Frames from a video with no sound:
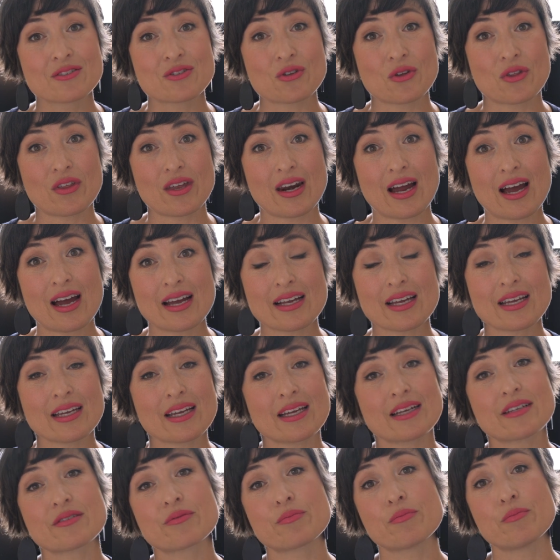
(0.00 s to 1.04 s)
so that I can
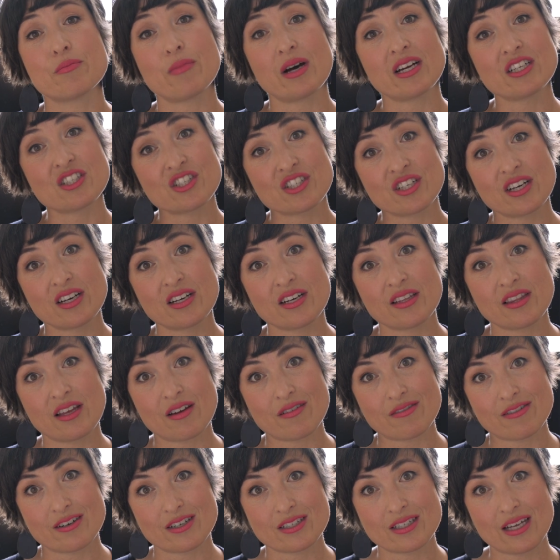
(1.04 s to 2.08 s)
get as much done in
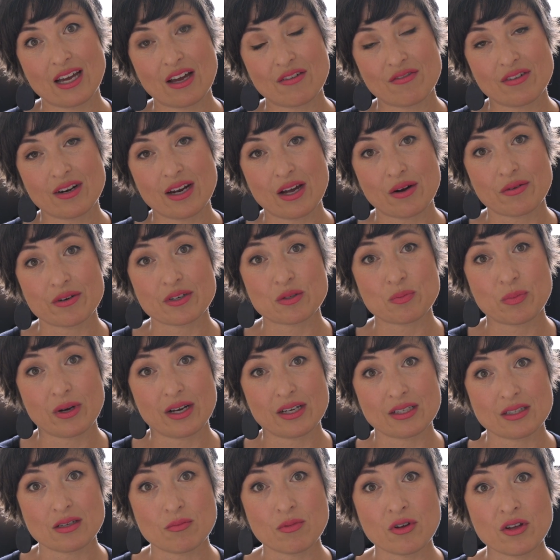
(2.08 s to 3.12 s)
that first half an hour as
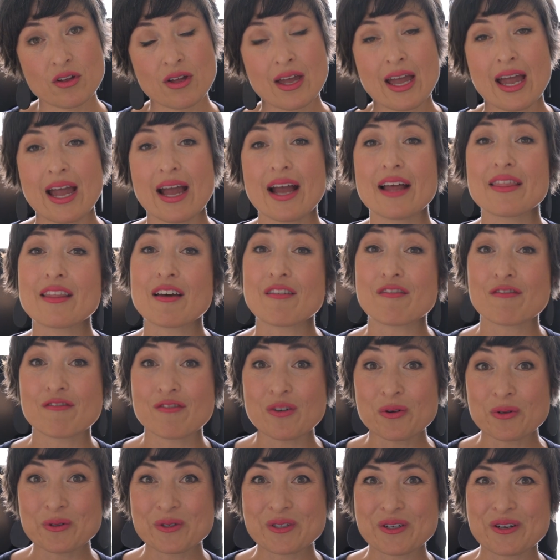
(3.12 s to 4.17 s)
possible. And that
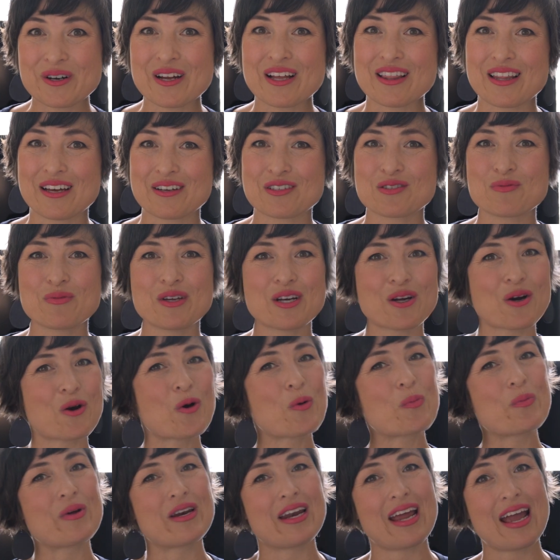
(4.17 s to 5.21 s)
folder allows me to
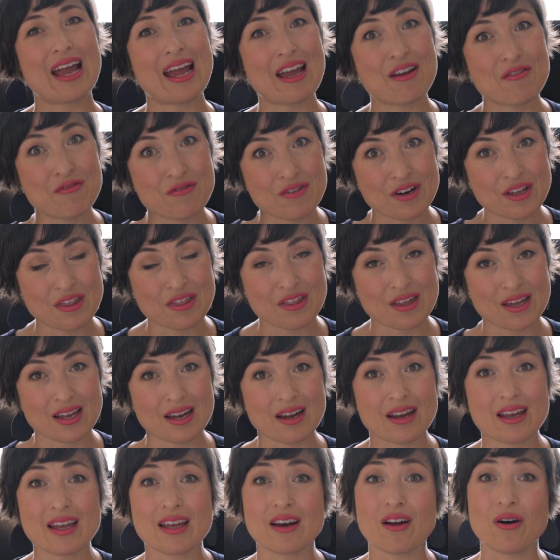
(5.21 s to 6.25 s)
open
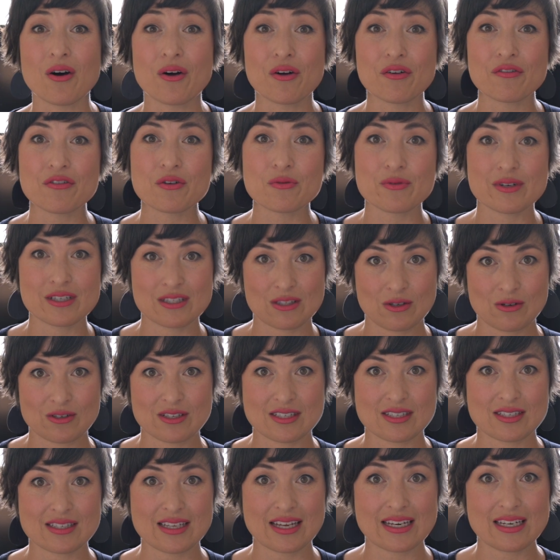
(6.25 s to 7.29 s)
everything and all of the
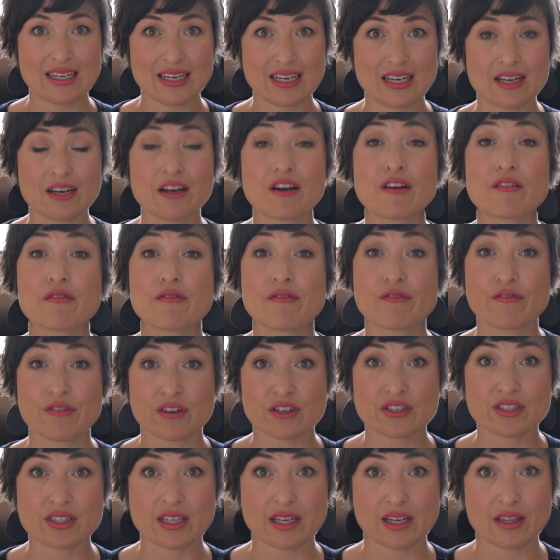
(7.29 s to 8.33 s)
resources I need
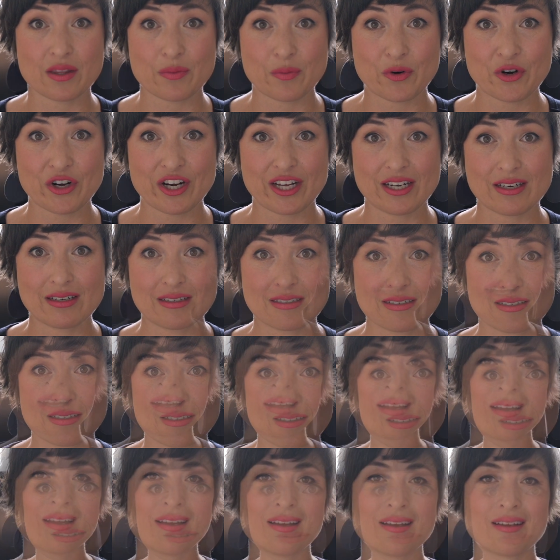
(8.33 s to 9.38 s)
first thing in the morning.
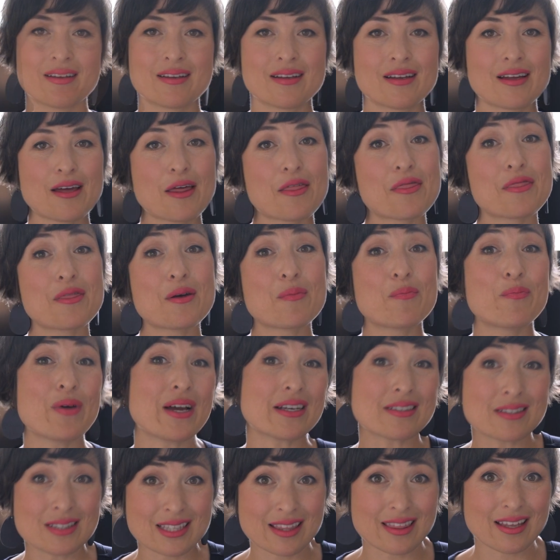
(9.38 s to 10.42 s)
The
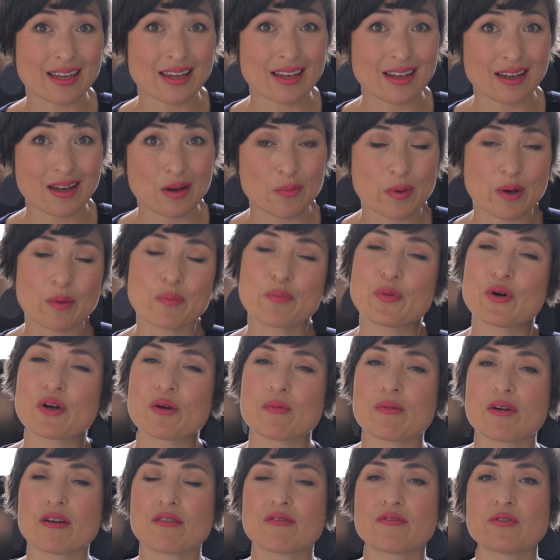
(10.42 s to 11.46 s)
best thing about
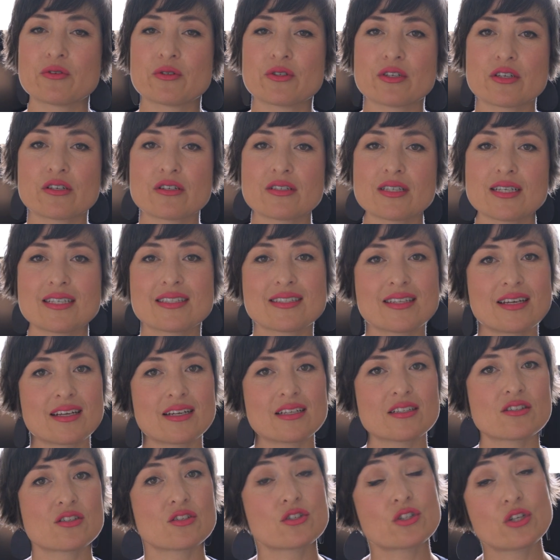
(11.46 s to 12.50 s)
bookmark folders is that
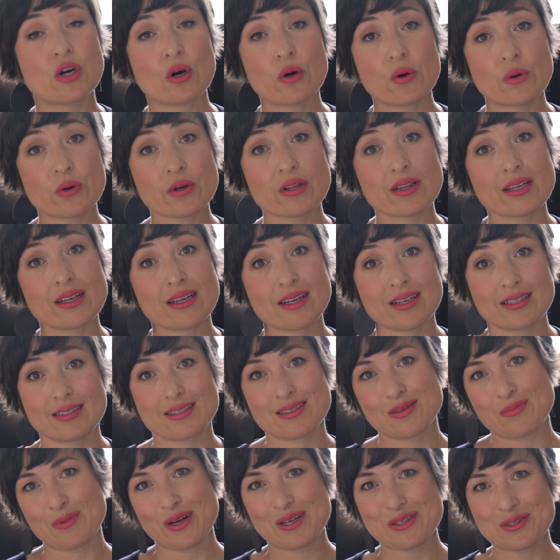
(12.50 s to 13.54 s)
it's totally
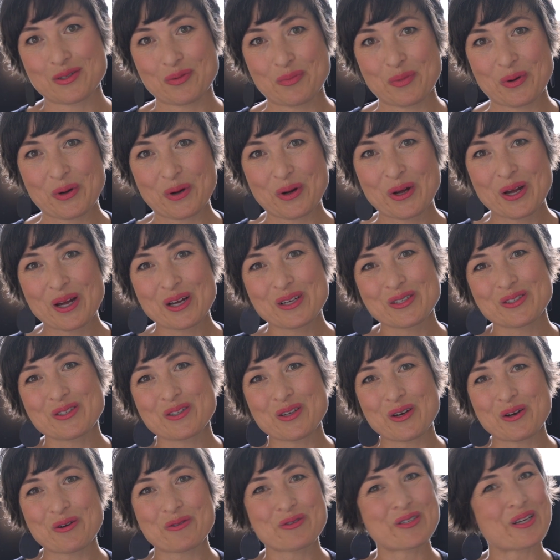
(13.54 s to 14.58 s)
customizable.
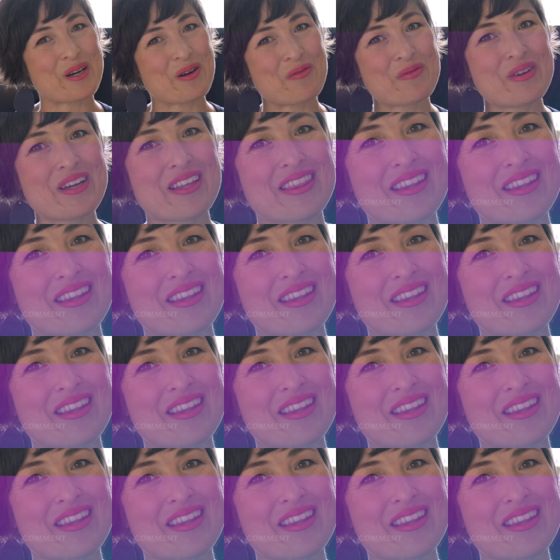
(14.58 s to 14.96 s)
So tell me